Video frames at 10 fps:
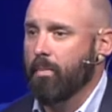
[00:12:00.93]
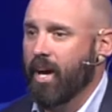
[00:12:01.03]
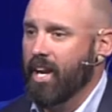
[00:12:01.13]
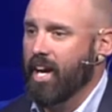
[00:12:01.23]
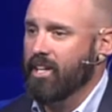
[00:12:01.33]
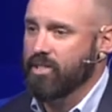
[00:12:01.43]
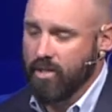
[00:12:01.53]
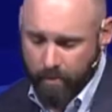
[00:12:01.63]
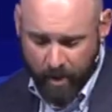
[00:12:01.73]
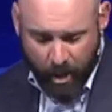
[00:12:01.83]
I might ask
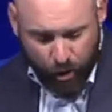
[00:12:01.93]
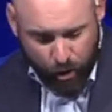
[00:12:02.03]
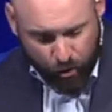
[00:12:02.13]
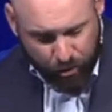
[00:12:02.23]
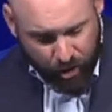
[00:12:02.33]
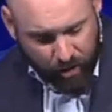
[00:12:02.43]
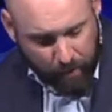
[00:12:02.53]
them, Do you think